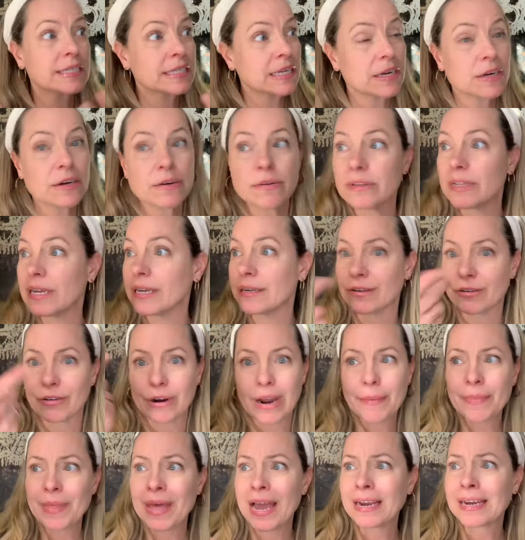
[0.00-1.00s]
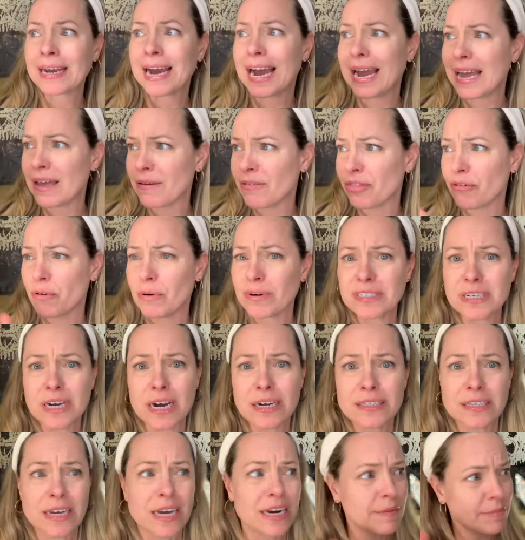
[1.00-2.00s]
So like, grab that guy, throw a
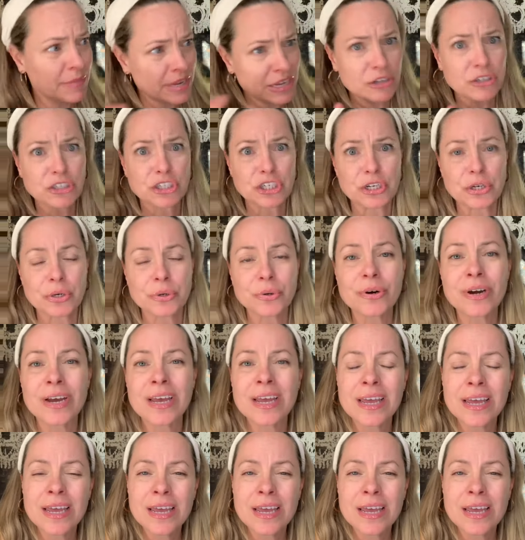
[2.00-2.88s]
tux on him, he'll do.